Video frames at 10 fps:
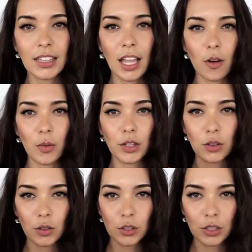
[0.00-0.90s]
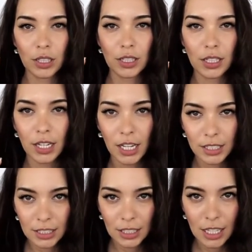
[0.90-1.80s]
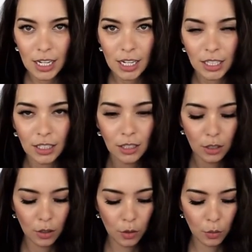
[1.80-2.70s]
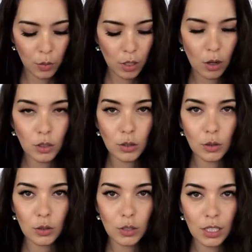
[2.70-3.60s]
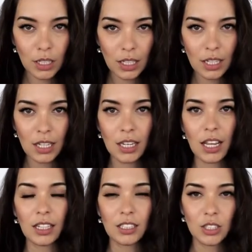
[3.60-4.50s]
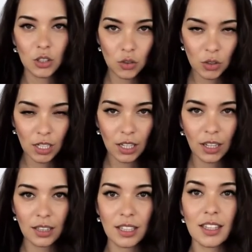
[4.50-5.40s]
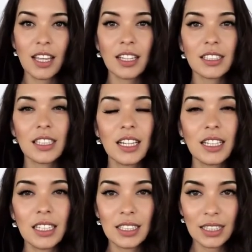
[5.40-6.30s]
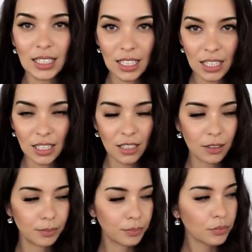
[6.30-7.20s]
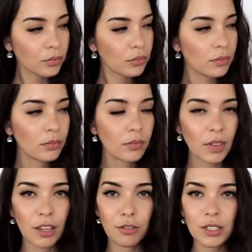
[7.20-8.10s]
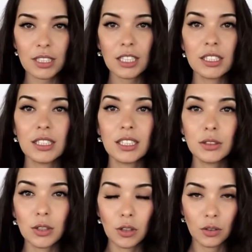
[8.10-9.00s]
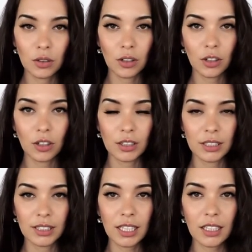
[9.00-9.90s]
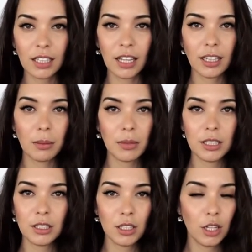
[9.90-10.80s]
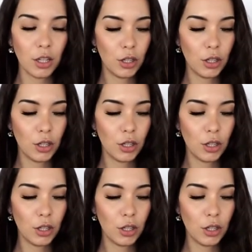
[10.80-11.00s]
Now, when you go to the next line, we also go to the next string. The next line is E. If we see a 0 on the second line, that means